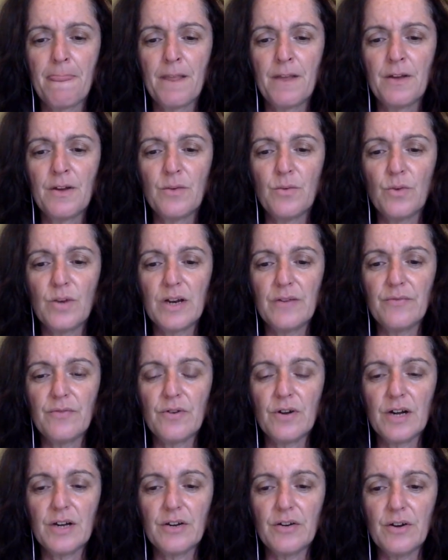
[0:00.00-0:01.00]
Whenever I
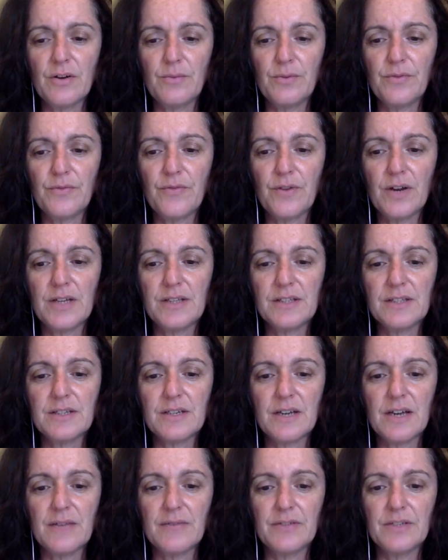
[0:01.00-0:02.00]
go out with friends to
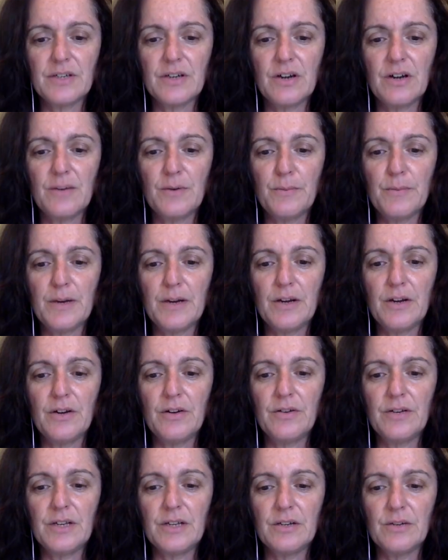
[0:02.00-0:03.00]
have a time on my own,
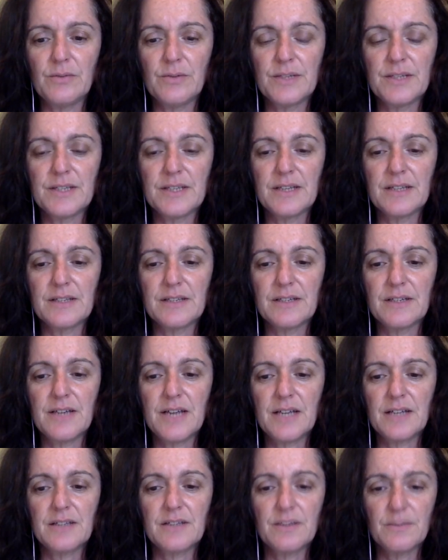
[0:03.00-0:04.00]
he always sends a
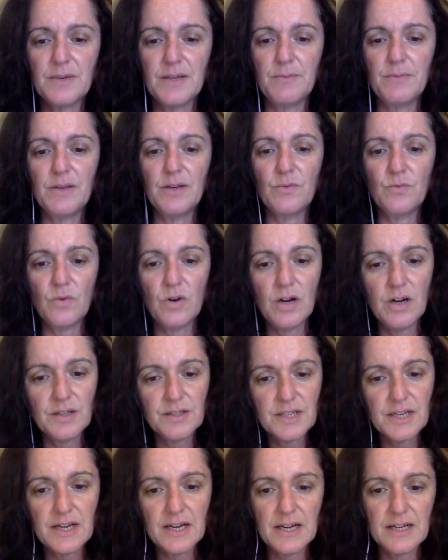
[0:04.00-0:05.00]
text to me, meanwhile,
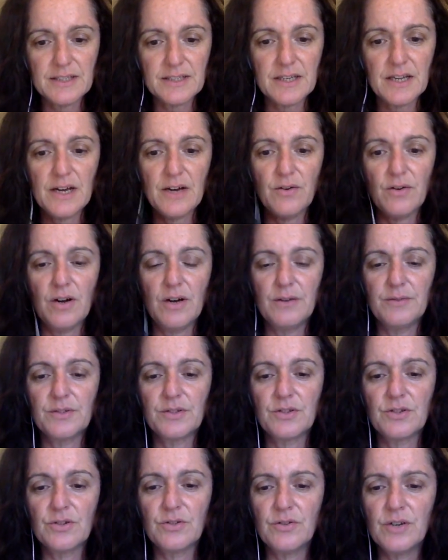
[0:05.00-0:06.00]
to ask how I was
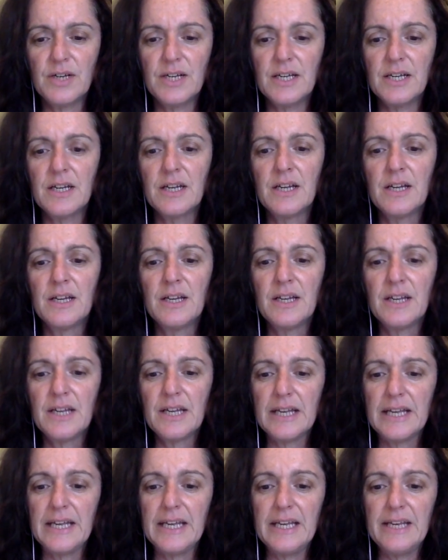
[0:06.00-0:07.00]
doing.
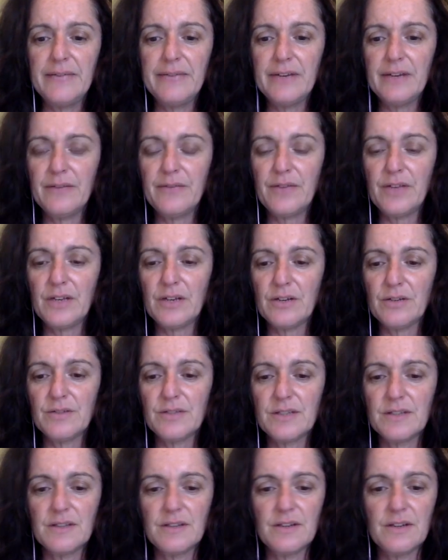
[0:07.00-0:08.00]
Even if he knows in
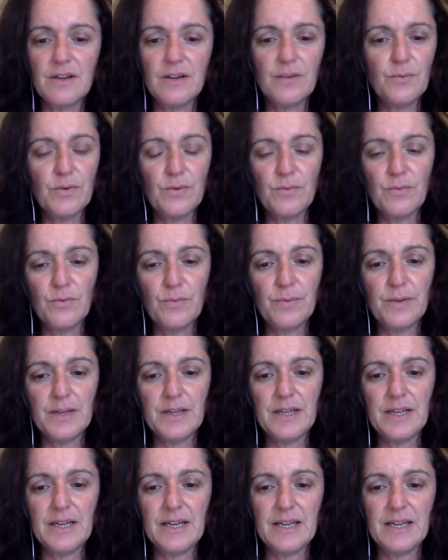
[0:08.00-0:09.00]
the night we will be
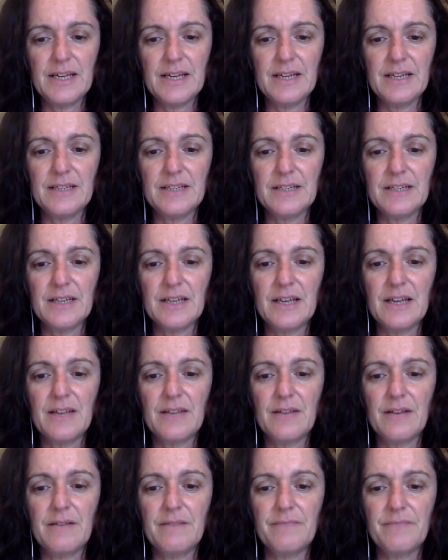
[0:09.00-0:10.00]
again together.
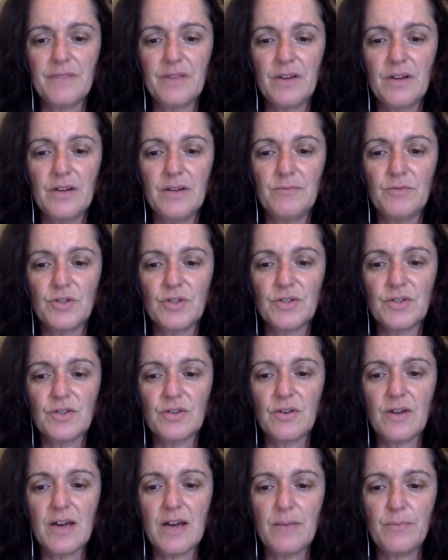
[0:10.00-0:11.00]
I am just so
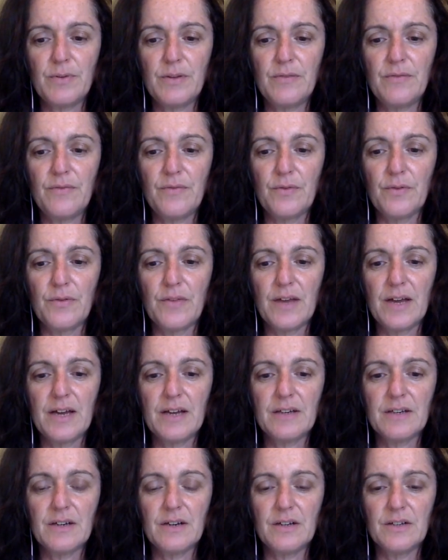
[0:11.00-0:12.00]
happy for that.
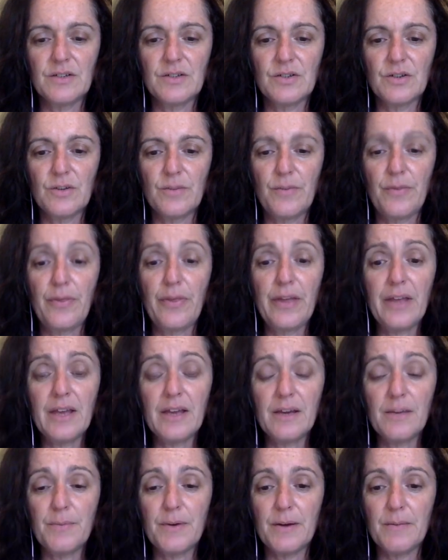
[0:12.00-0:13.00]
I stopped thinking
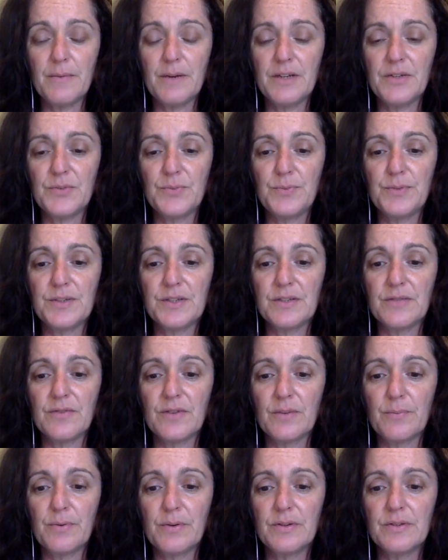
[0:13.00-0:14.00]
about my specific
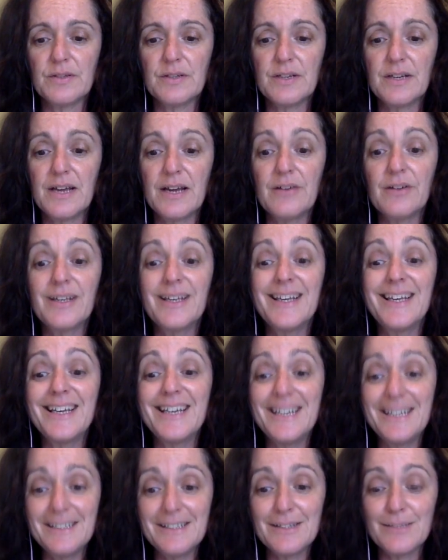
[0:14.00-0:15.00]
person. Now he
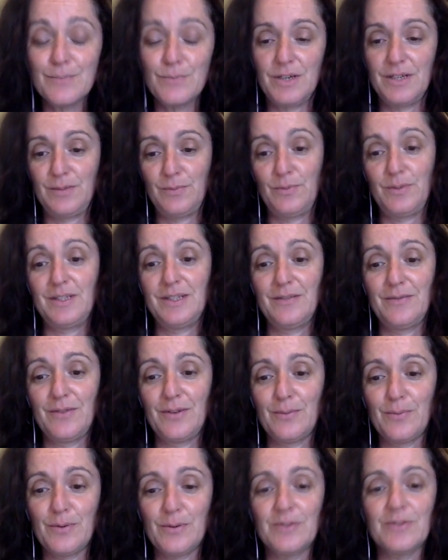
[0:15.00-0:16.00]
is my specific
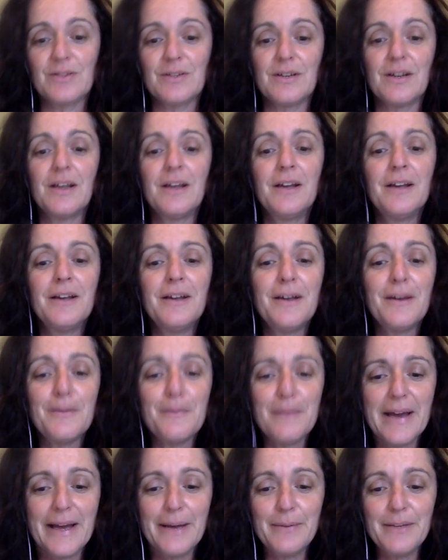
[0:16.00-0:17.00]
person.
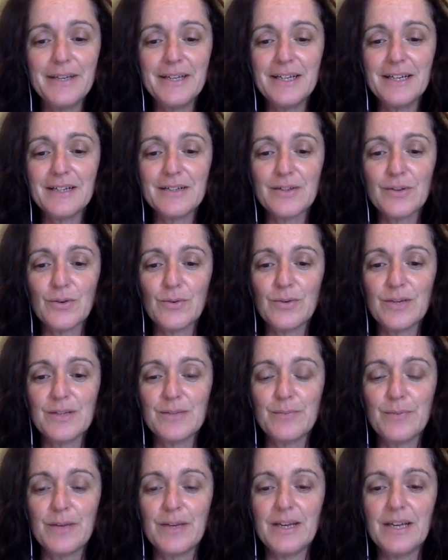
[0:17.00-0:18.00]
Maybe he has always
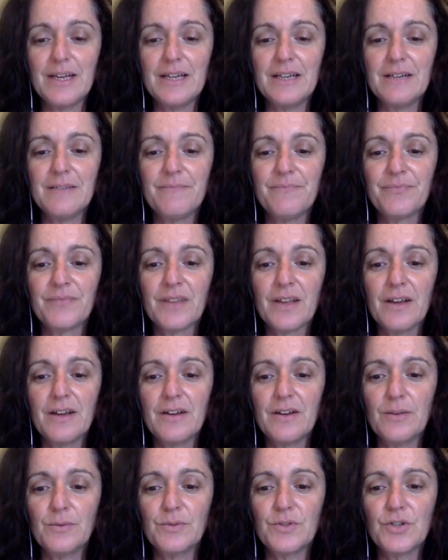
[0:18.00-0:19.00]
been, and I
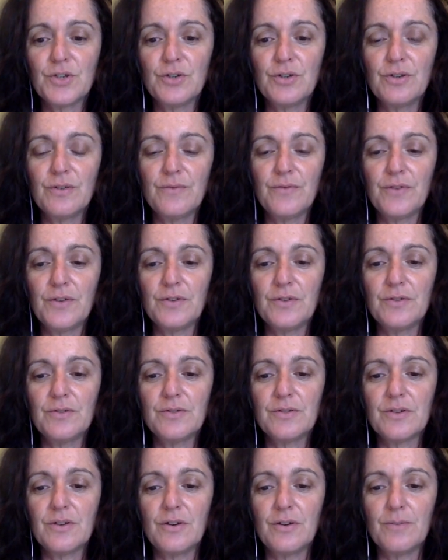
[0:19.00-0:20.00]
was too confused
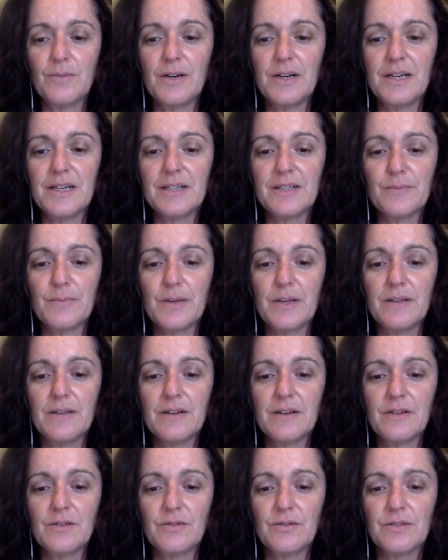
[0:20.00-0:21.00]
on my S P that I
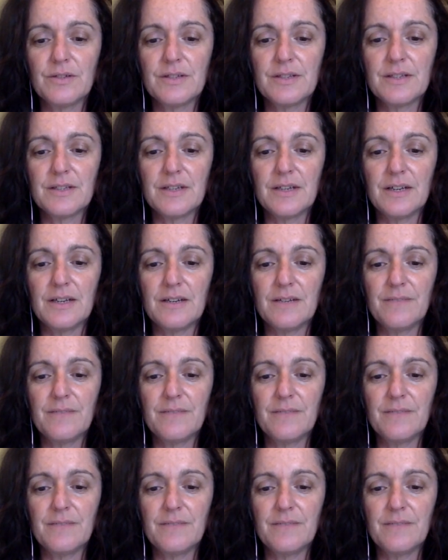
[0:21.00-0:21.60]
couldn't see it.